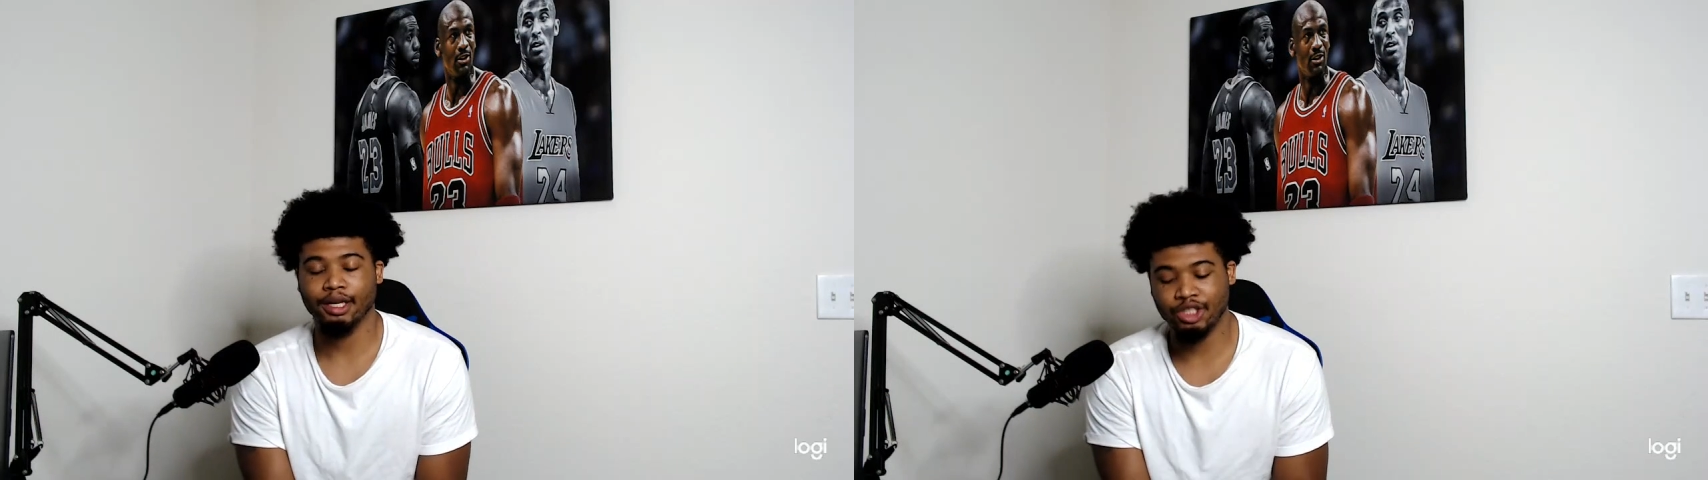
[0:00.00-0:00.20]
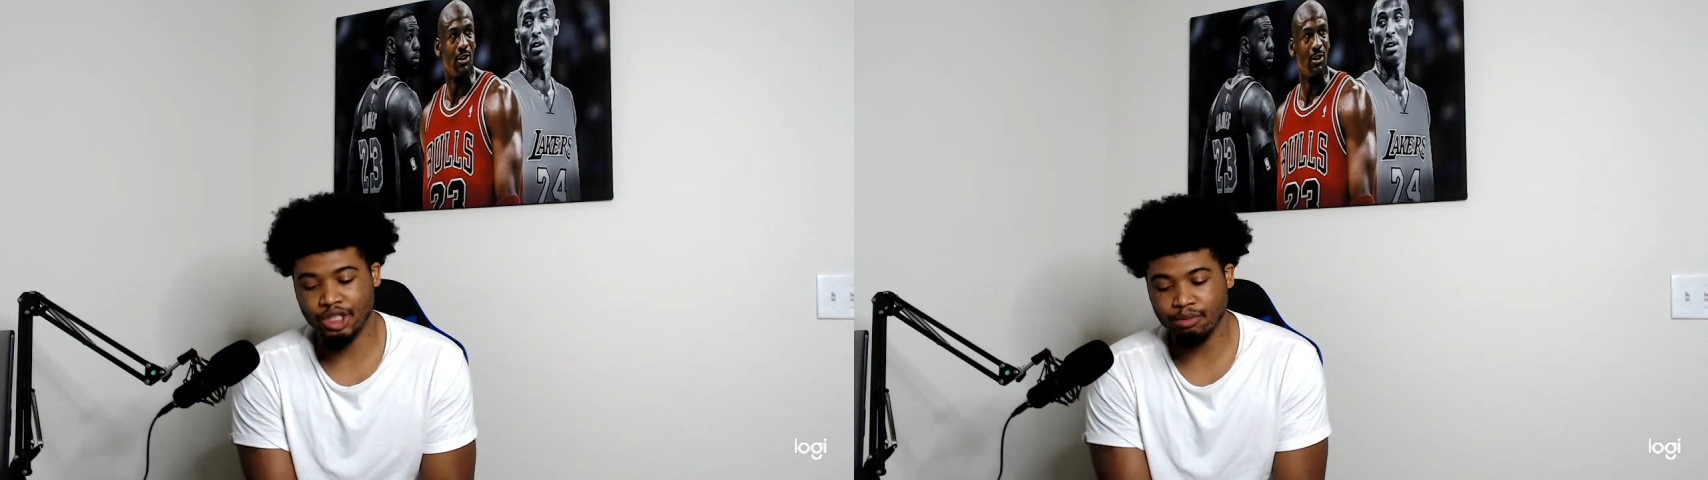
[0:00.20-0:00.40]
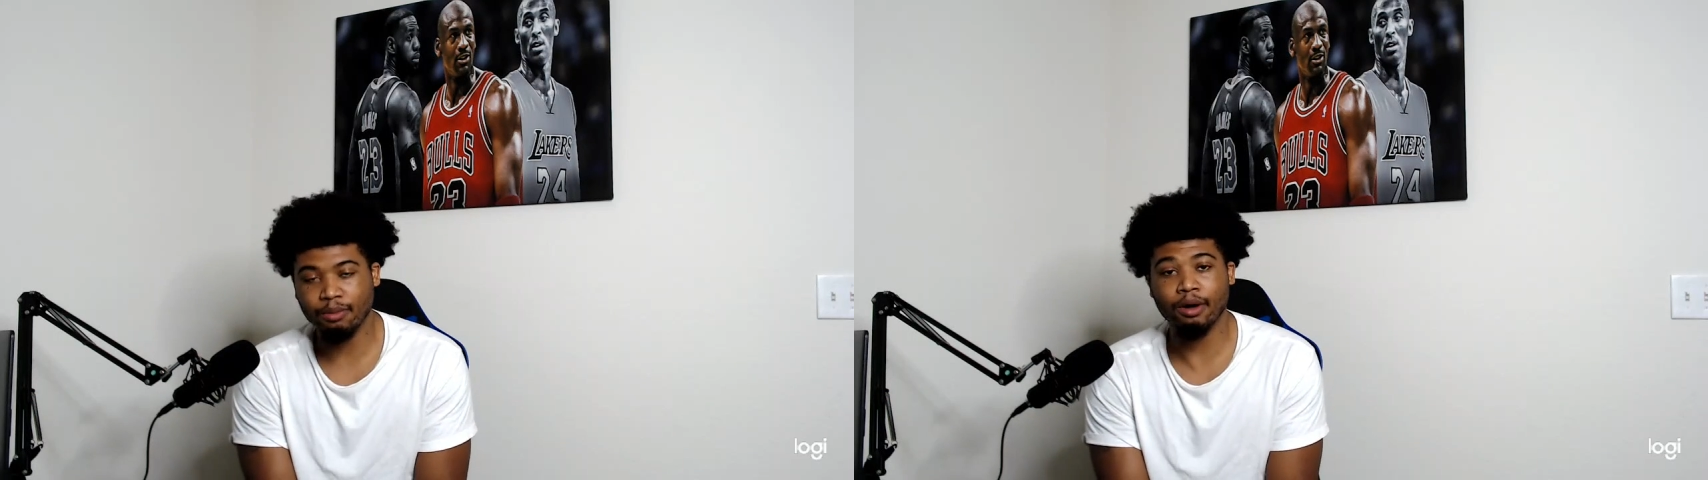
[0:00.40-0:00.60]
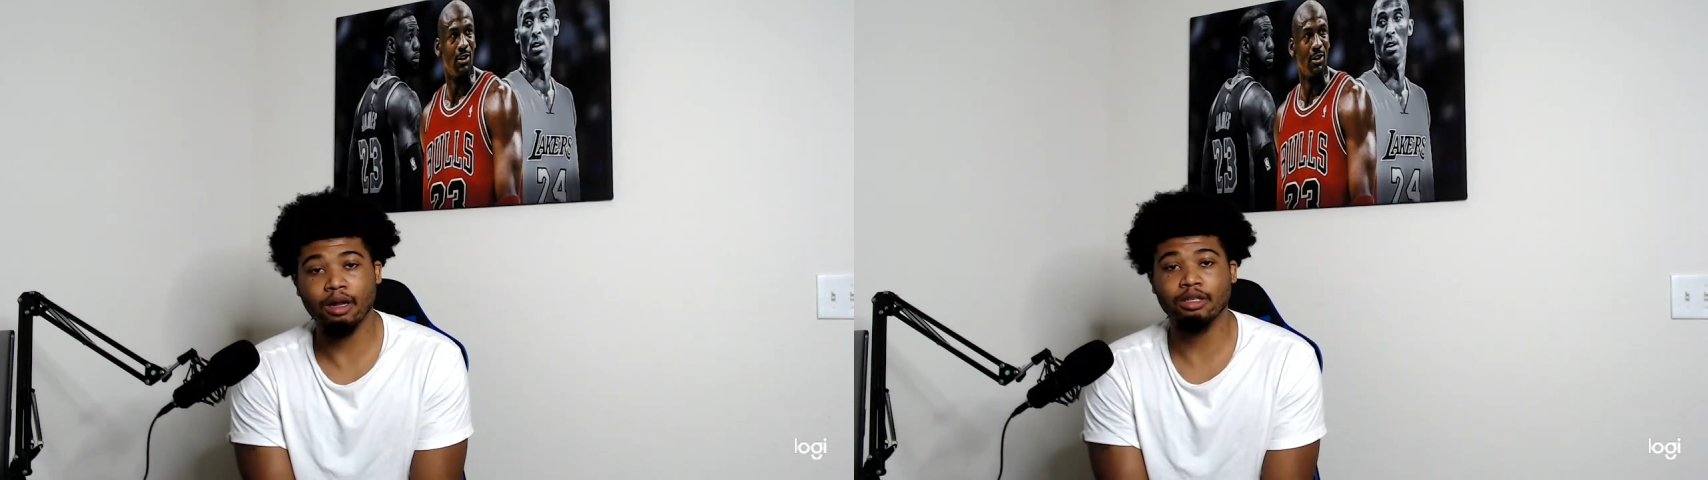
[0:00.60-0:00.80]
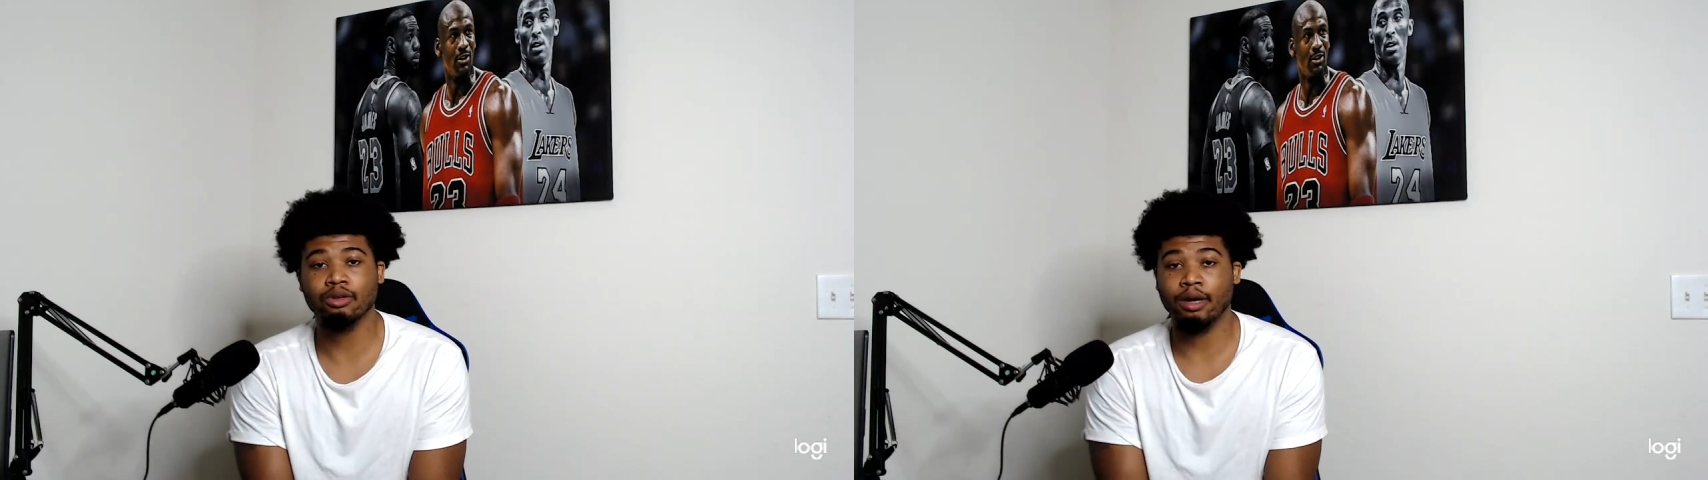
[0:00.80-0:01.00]
Jimmy Butler
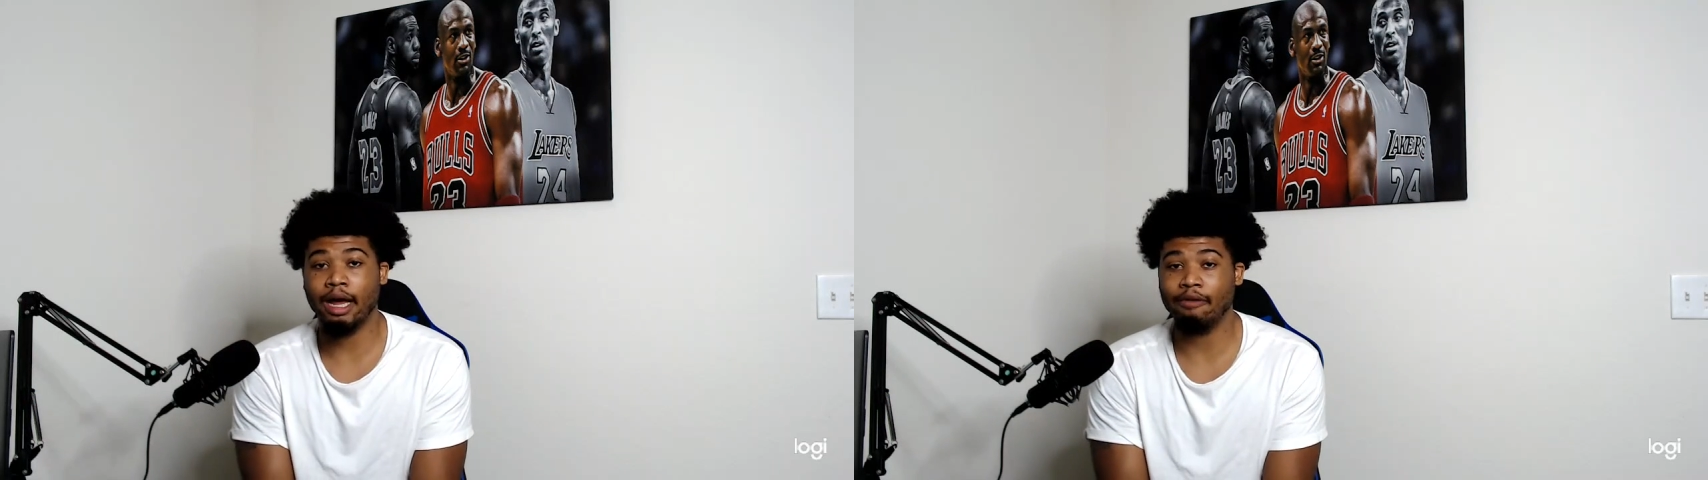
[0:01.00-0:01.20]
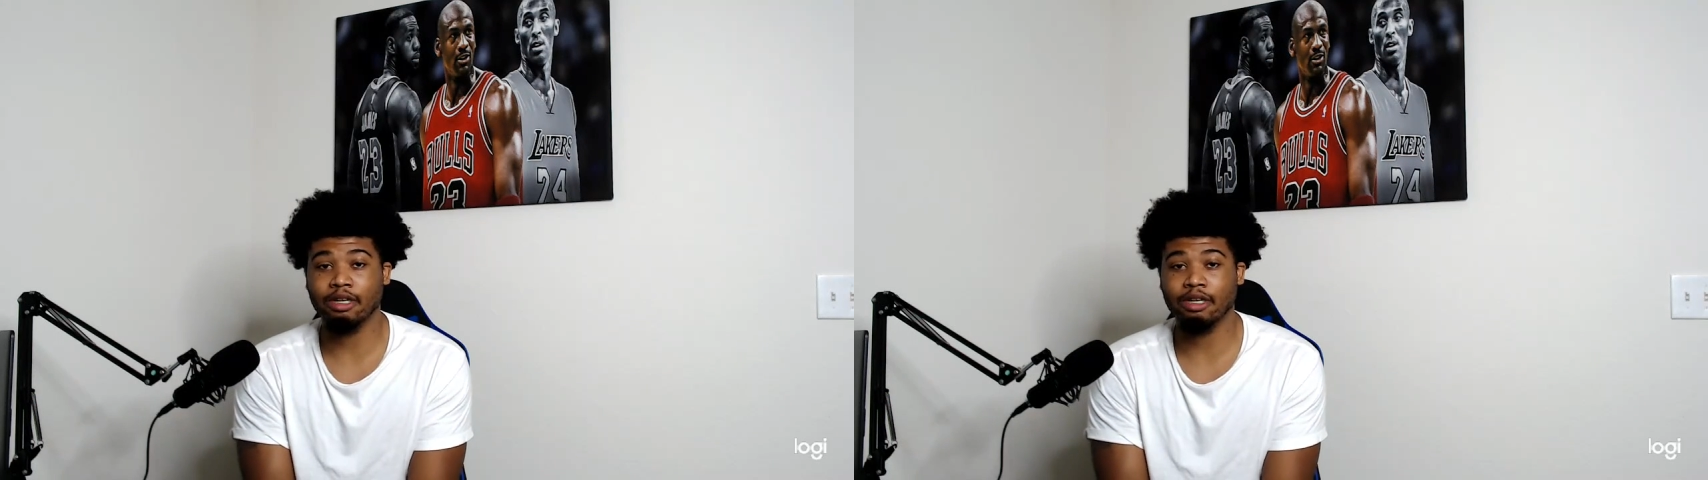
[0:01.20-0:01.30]
is going to have